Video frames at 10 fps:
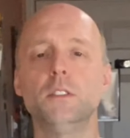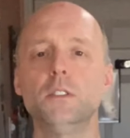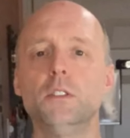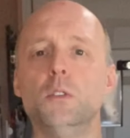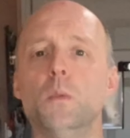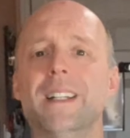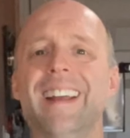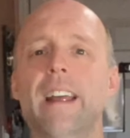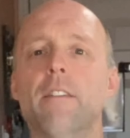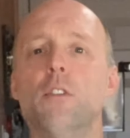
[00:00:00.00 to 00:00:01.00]
Do
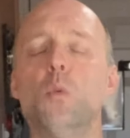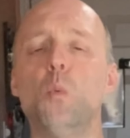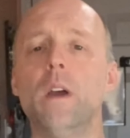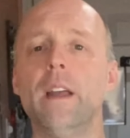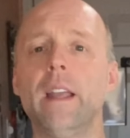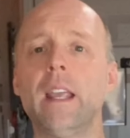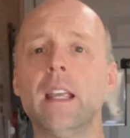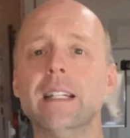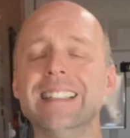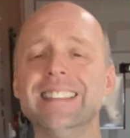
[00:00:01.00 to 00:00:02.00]
whatever way
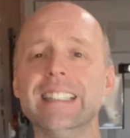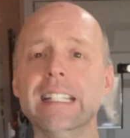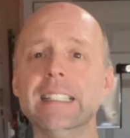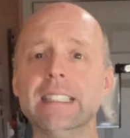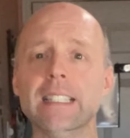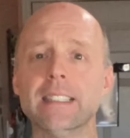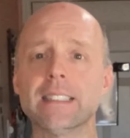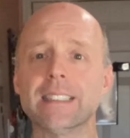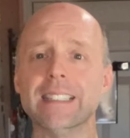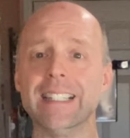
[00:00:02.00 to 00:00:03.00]
is
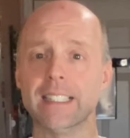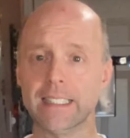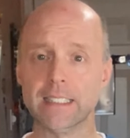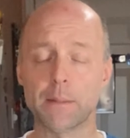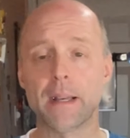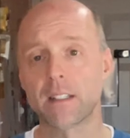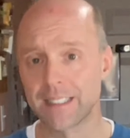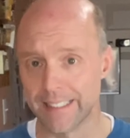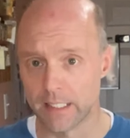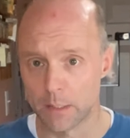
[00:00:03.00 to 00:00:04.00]
easiest and the least amount of
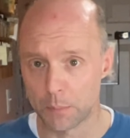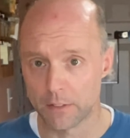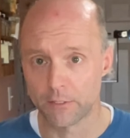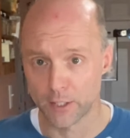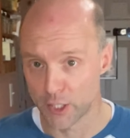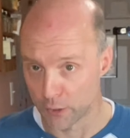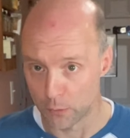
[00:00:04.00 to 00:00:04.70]
cleanup for you.